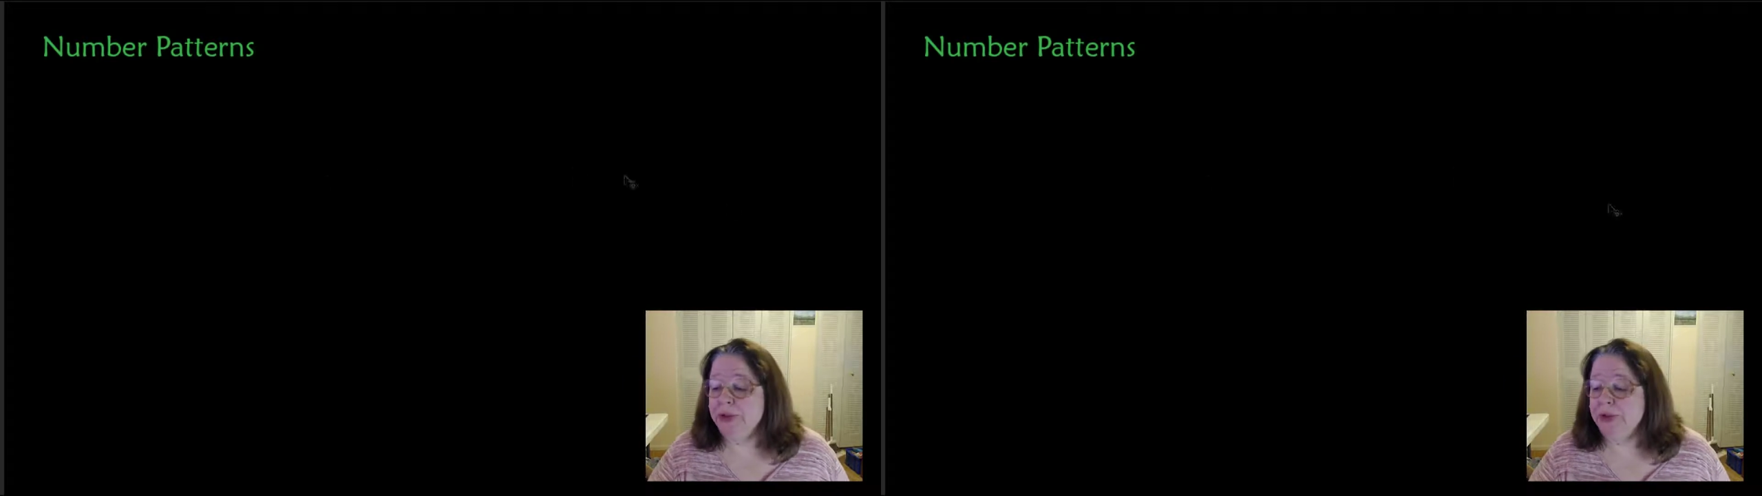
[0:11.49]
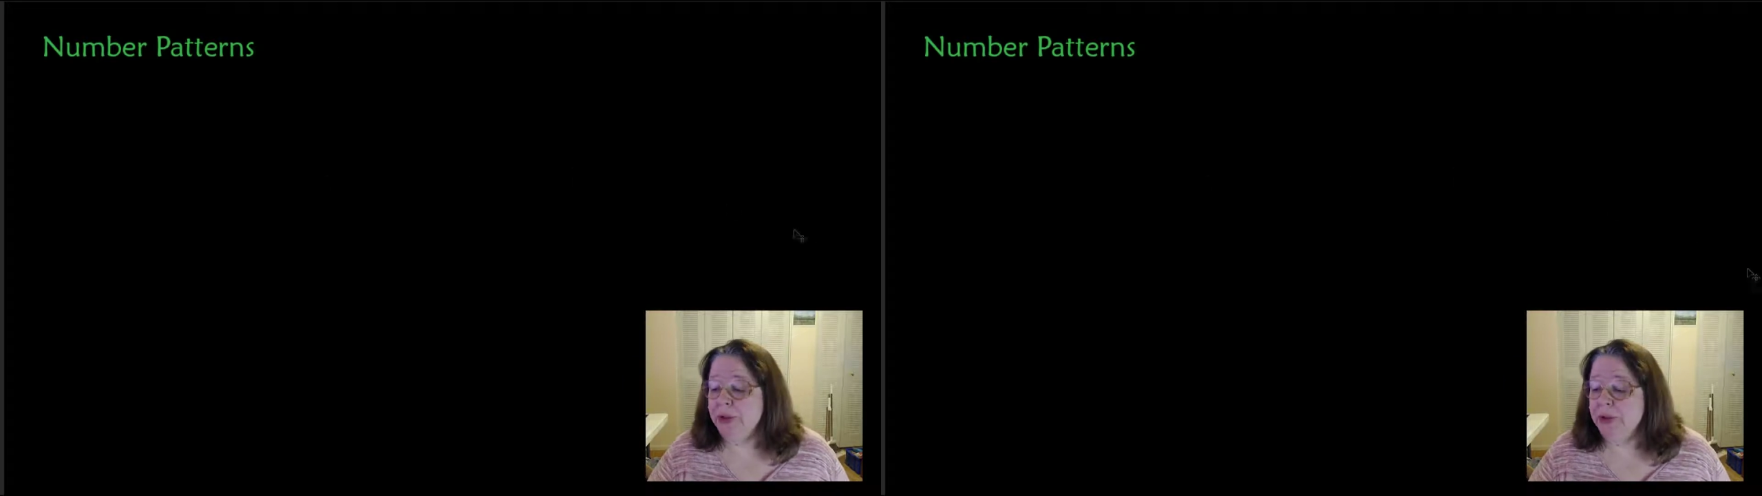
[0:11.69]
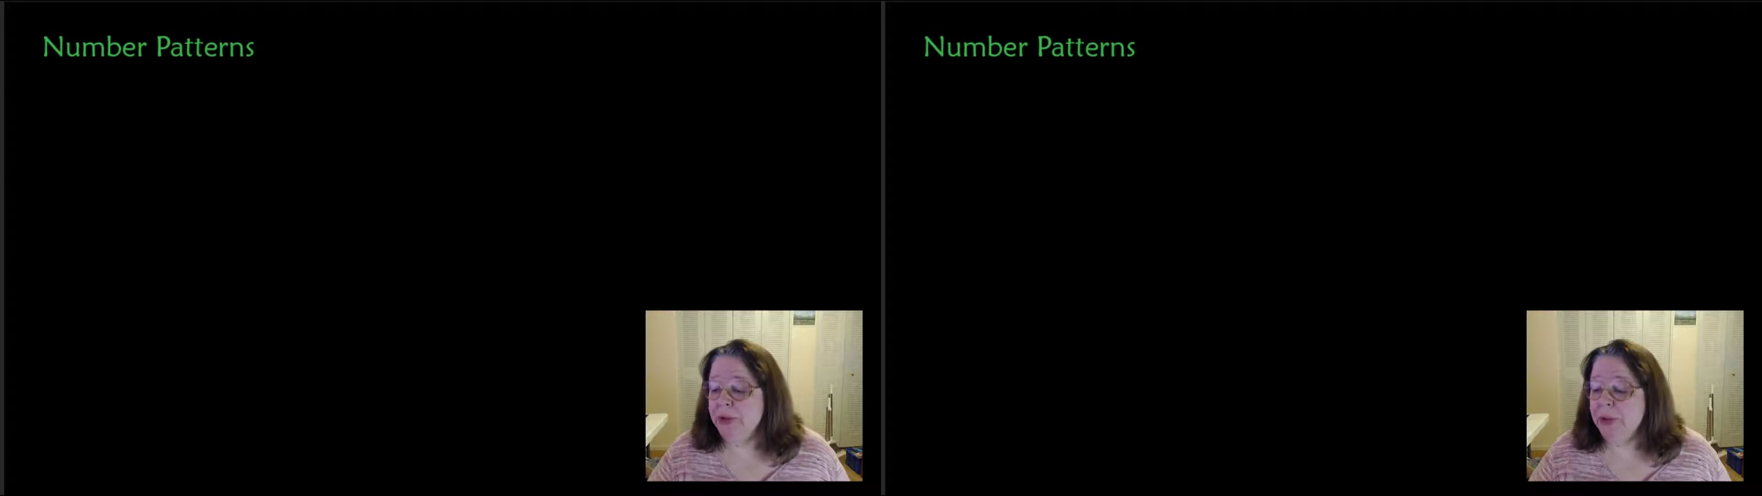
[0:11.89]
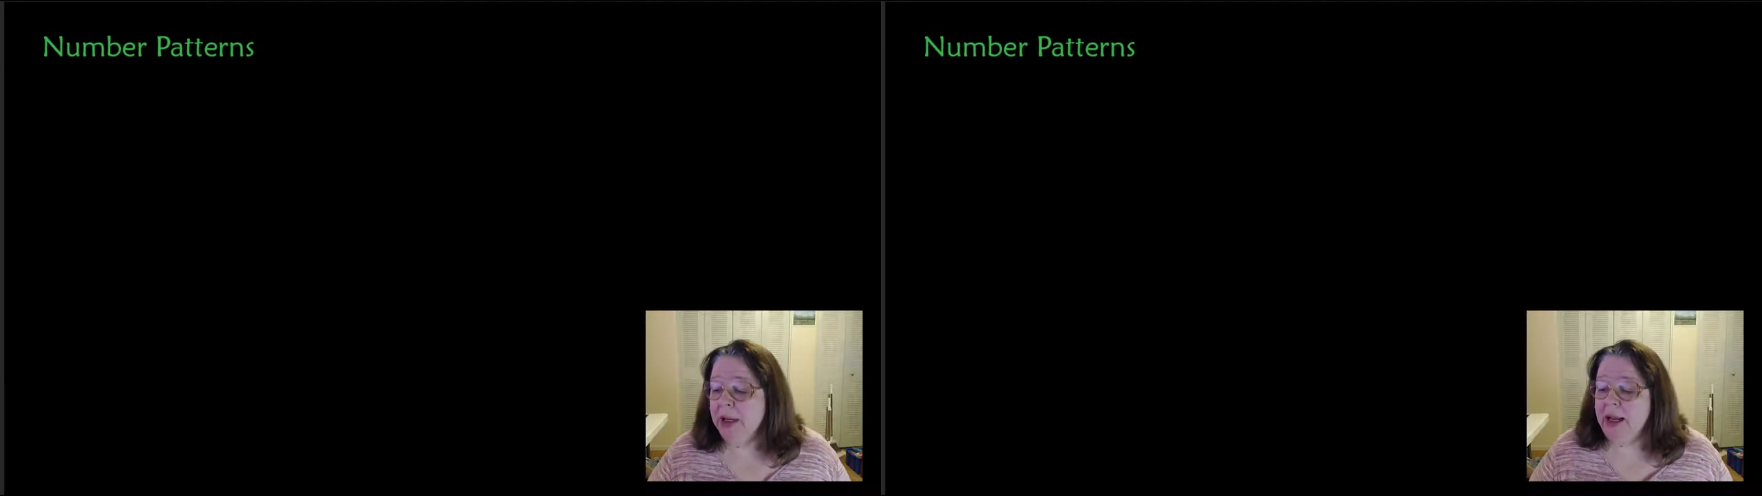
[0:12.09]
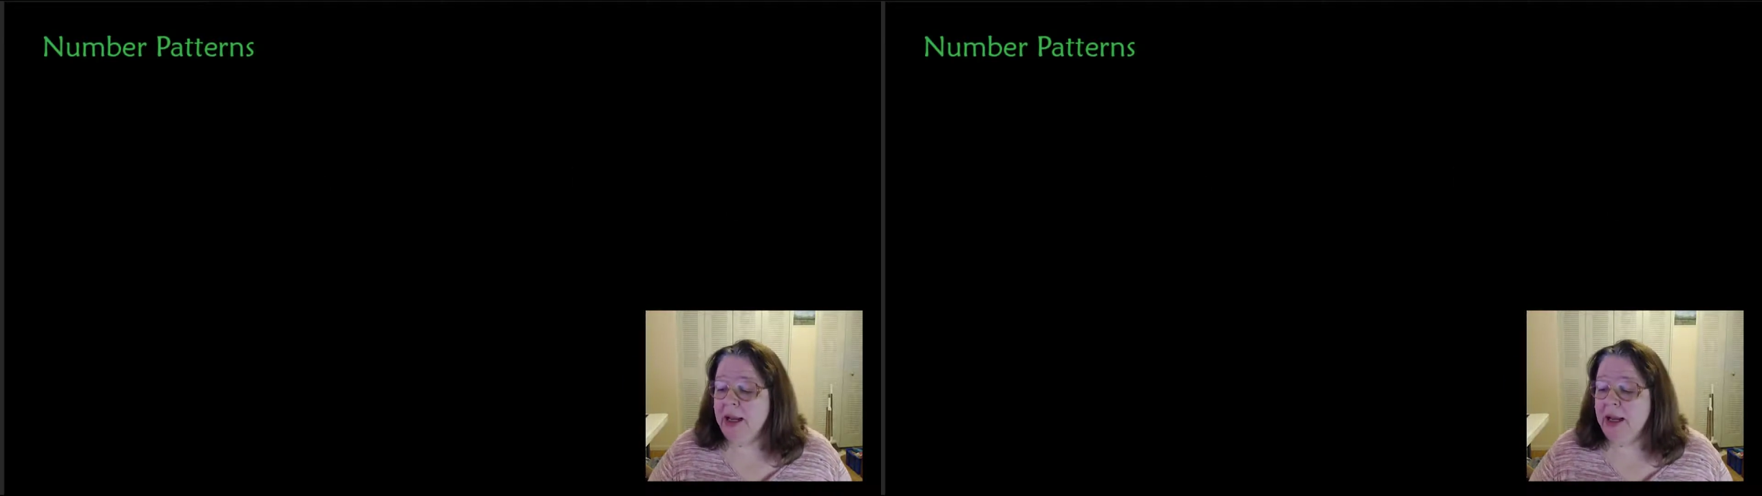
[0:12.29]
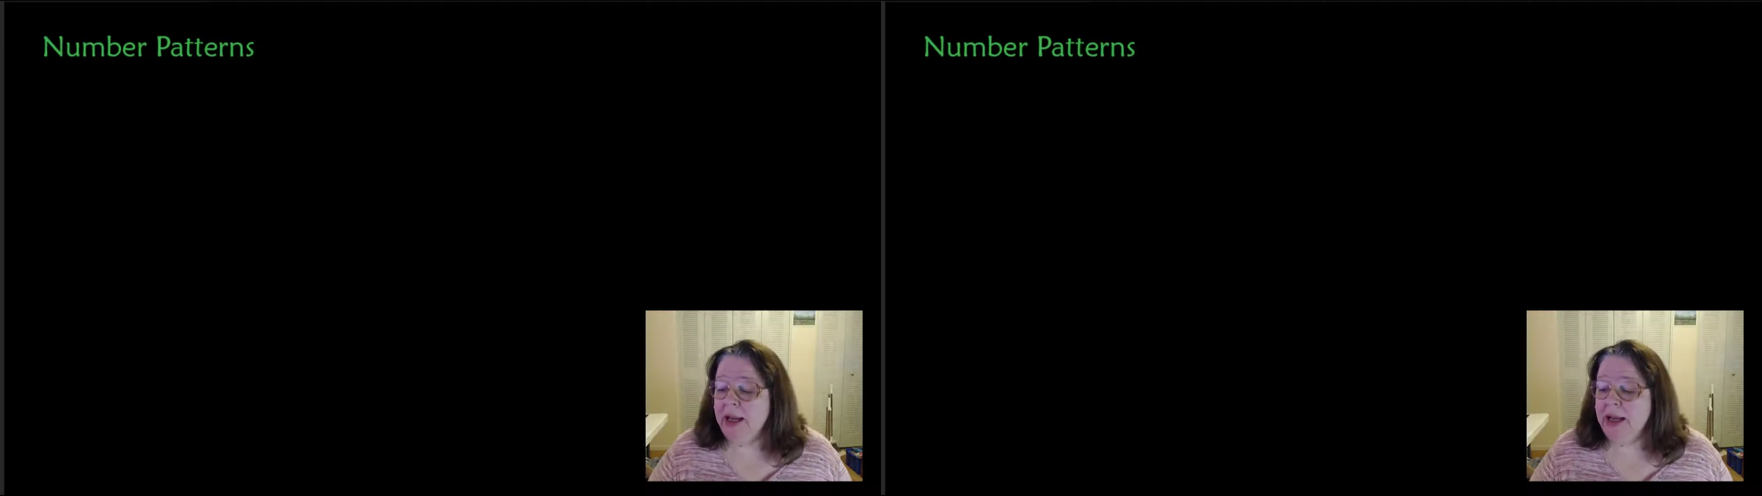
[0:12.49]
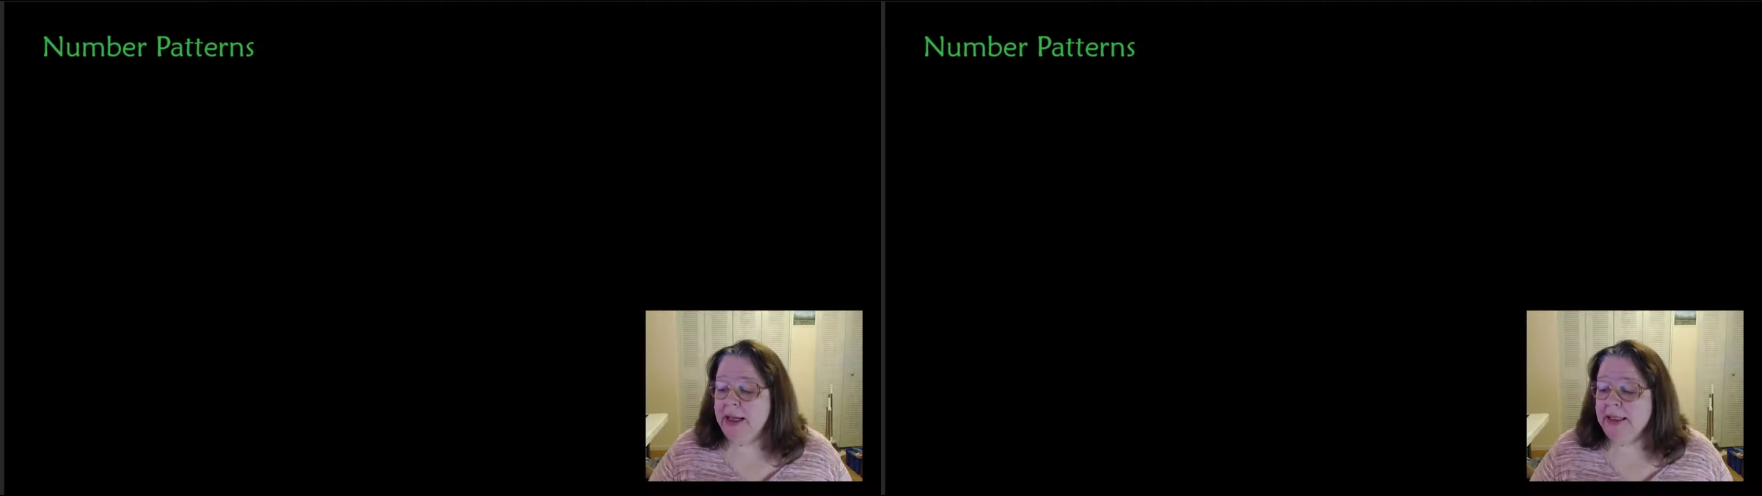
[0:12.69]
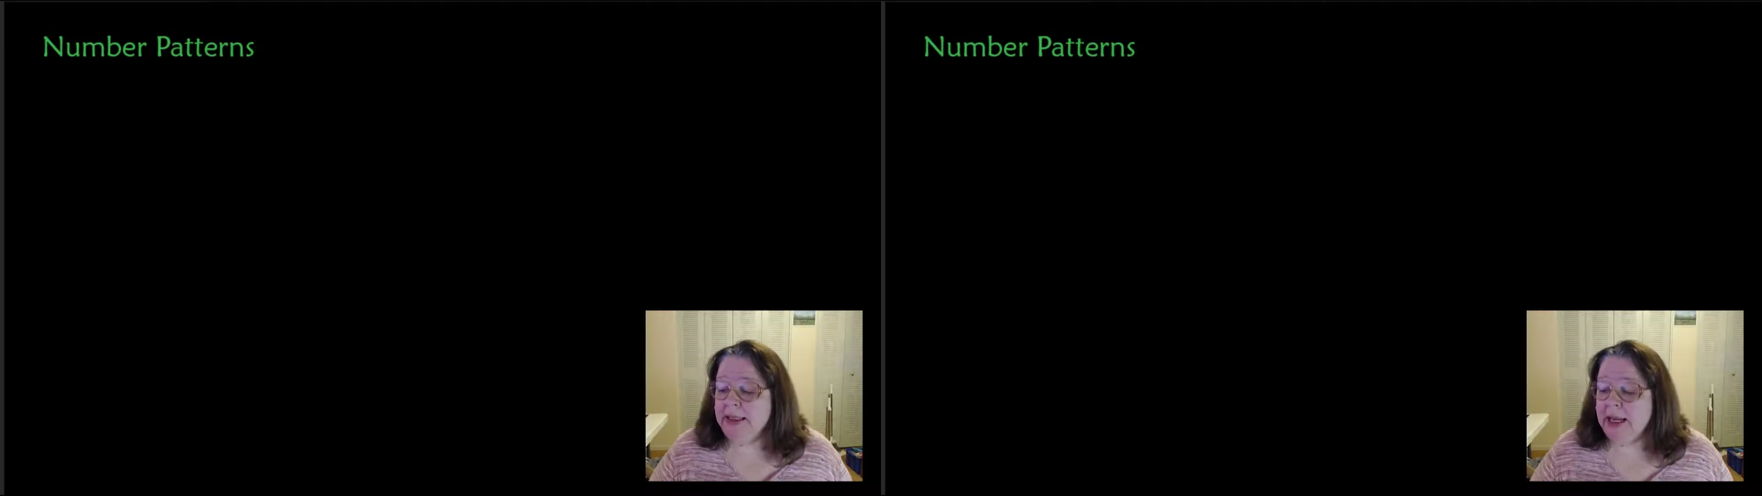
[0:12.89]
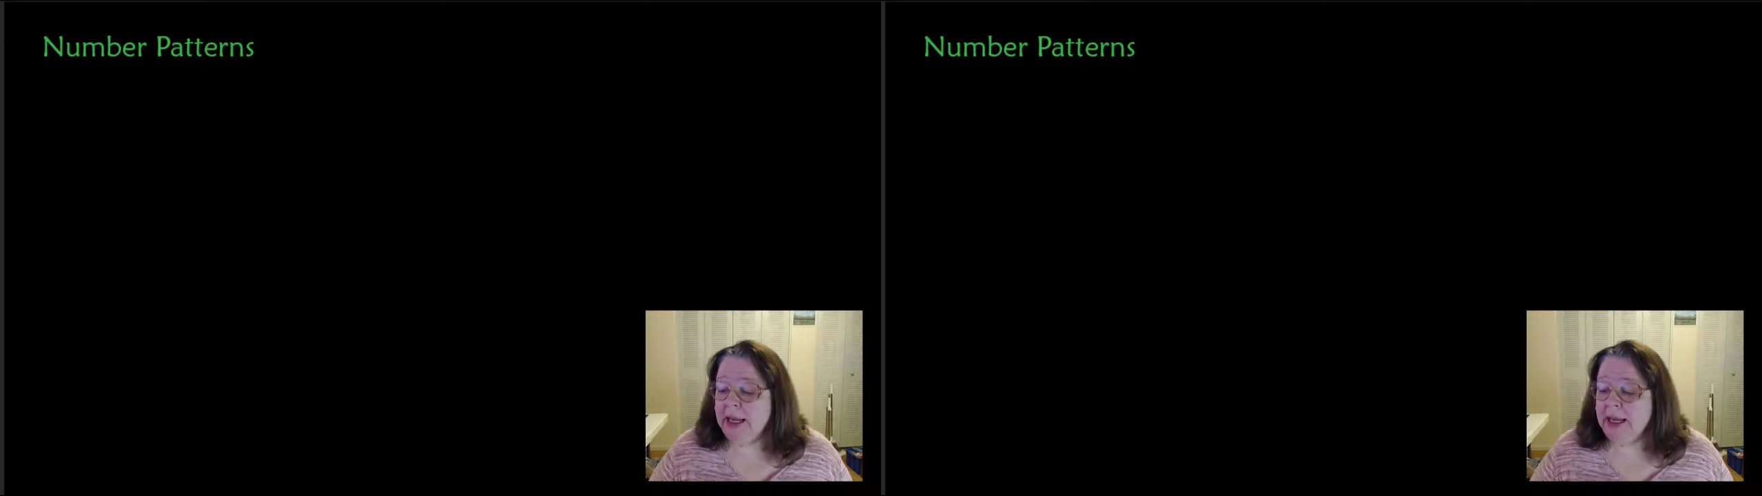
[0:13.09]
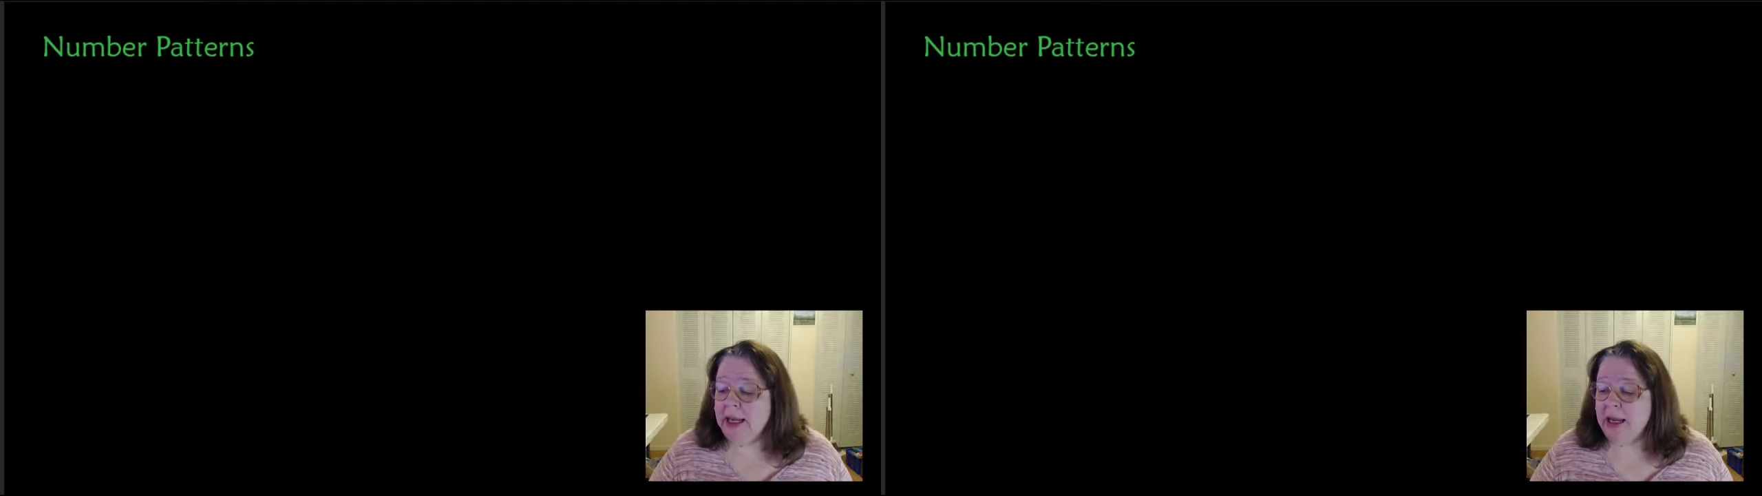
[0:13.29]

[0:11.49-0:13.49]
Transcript: too. Let's say